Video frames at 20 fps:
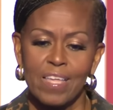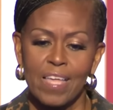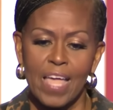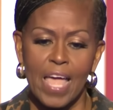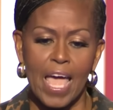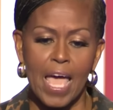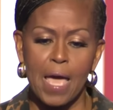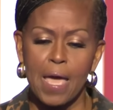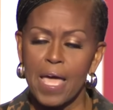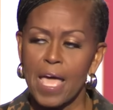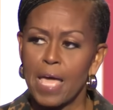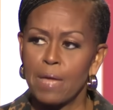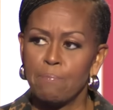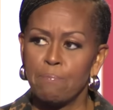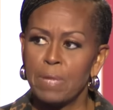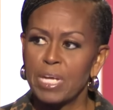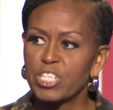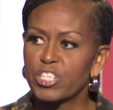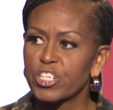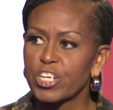And,
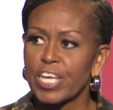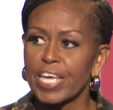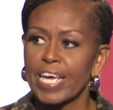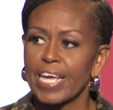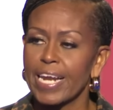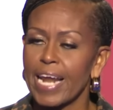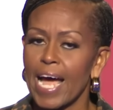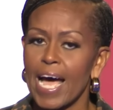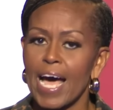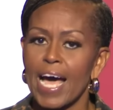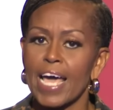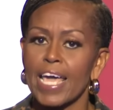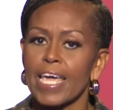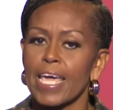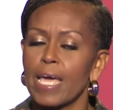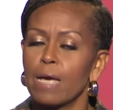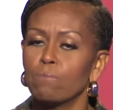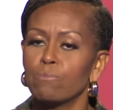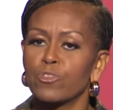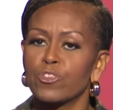and Michigan, I
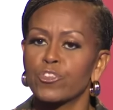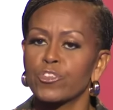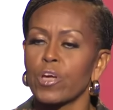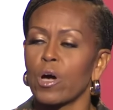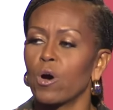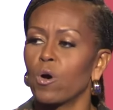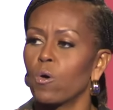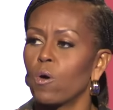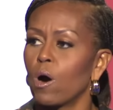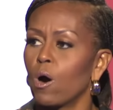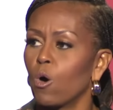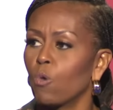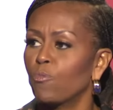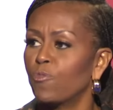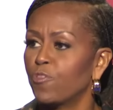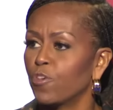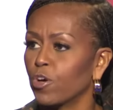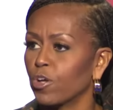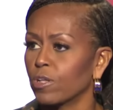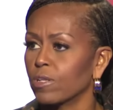am so
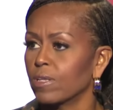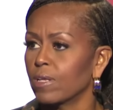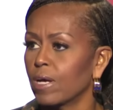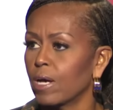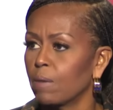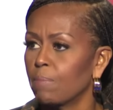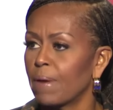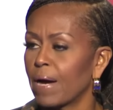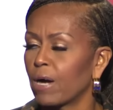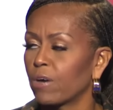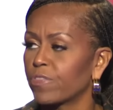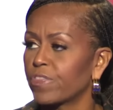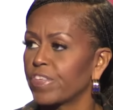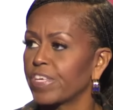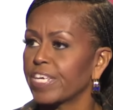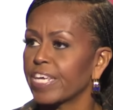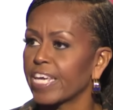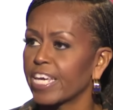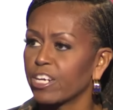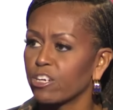hopeful about
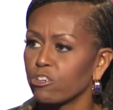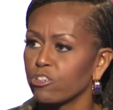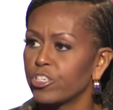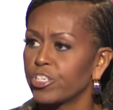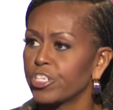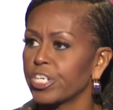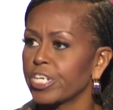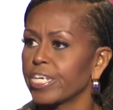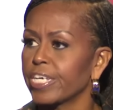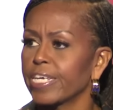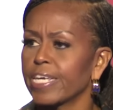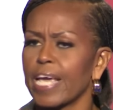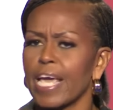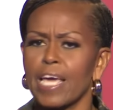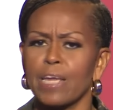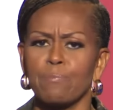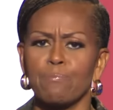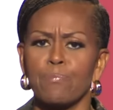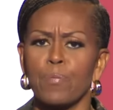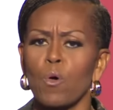the energy
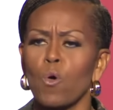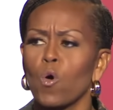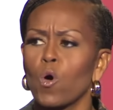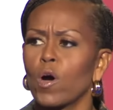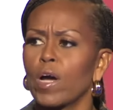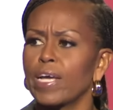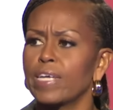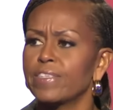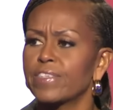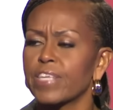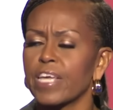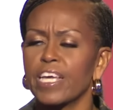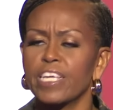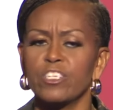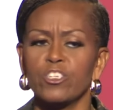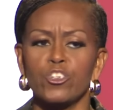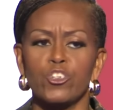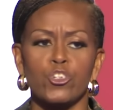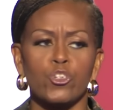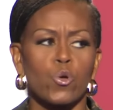and poise
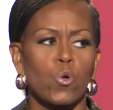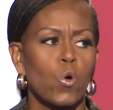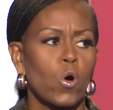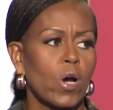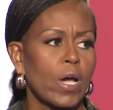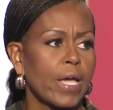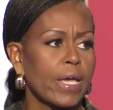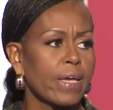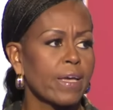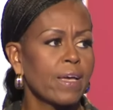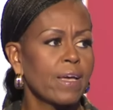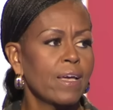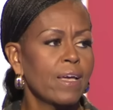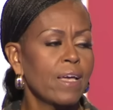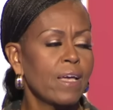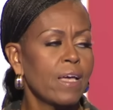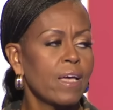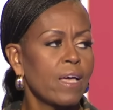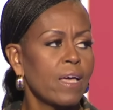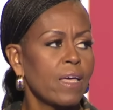and joy
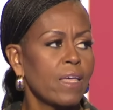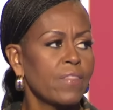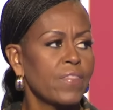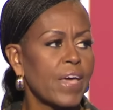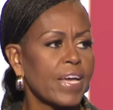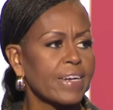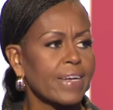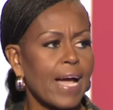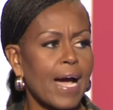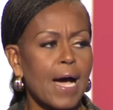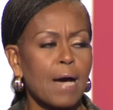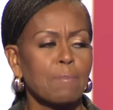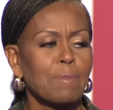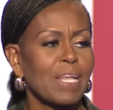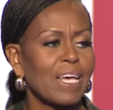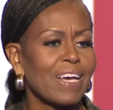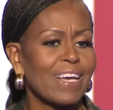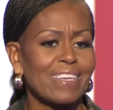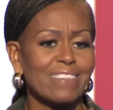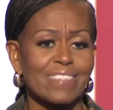that
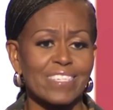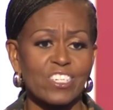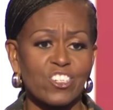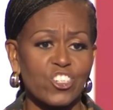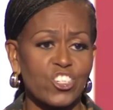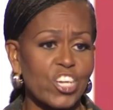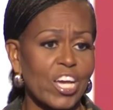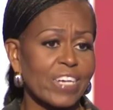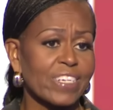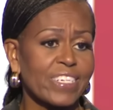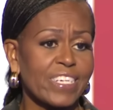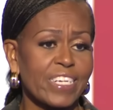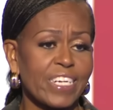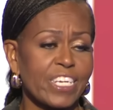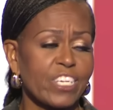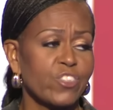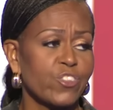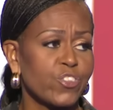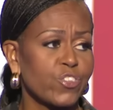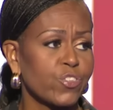Kamala has injected
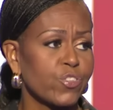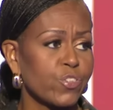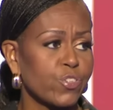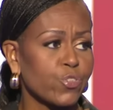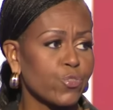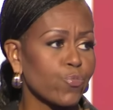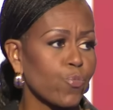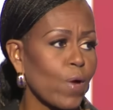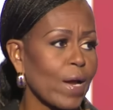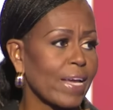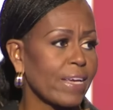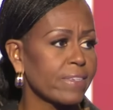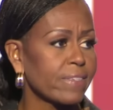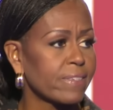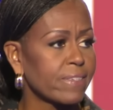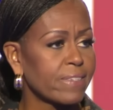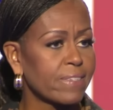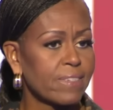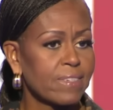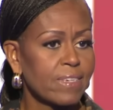into this
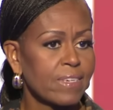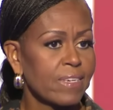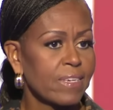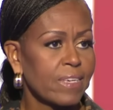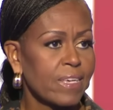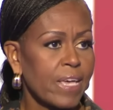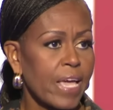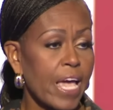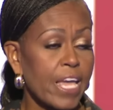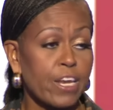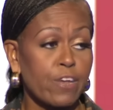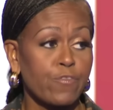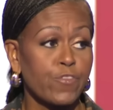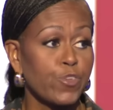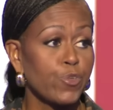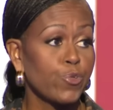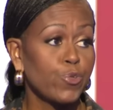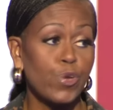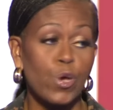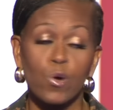race. And if
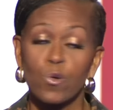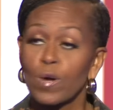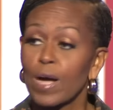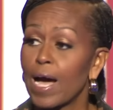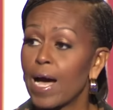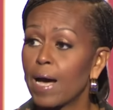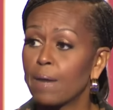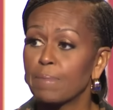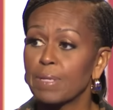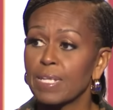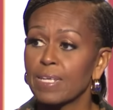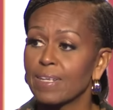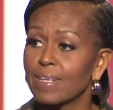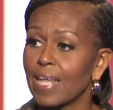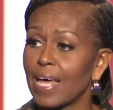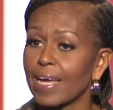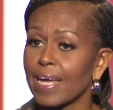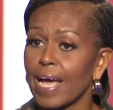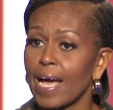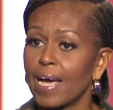you know Kamala
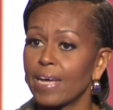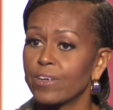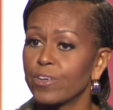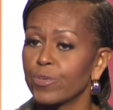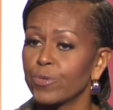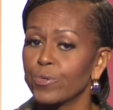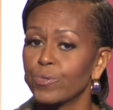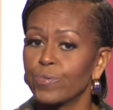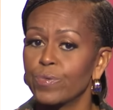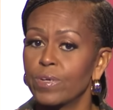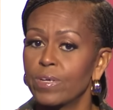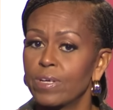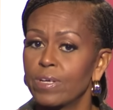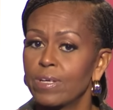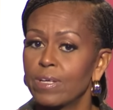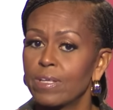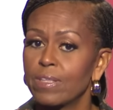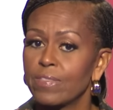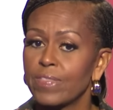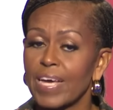like I do,
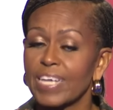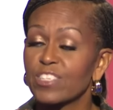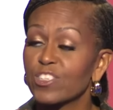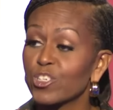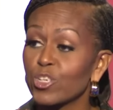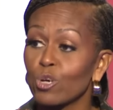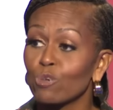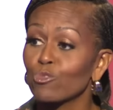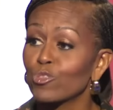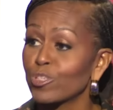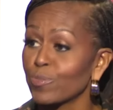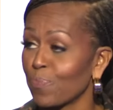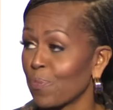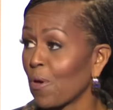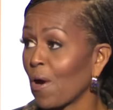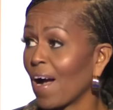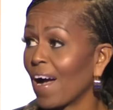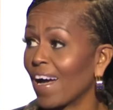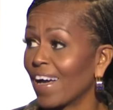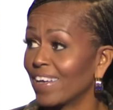that's no
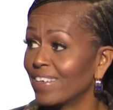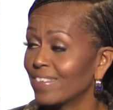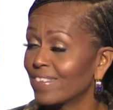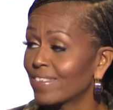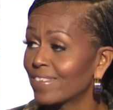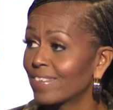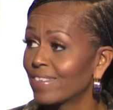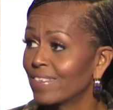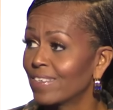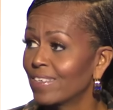surprise.